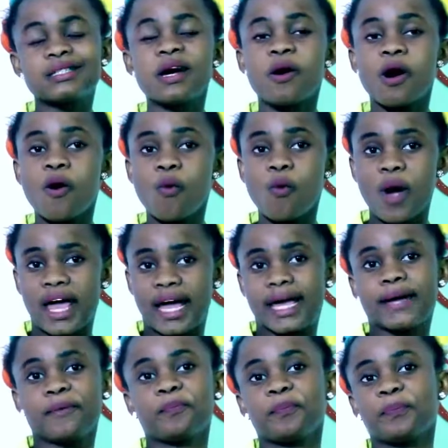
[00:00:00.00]

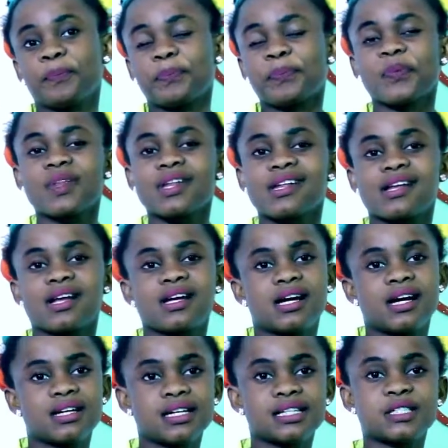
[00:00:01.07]
homework,
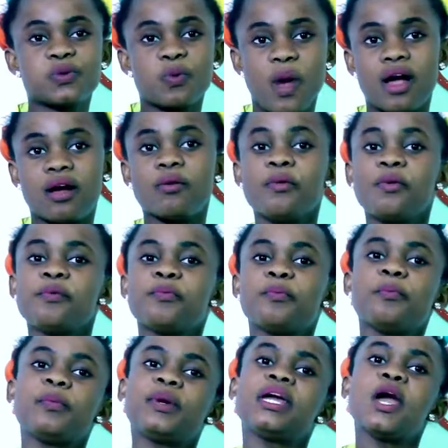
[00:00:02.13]
and as well,
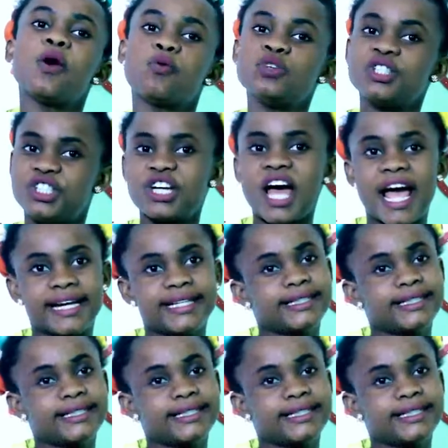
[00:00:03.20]
be a good child.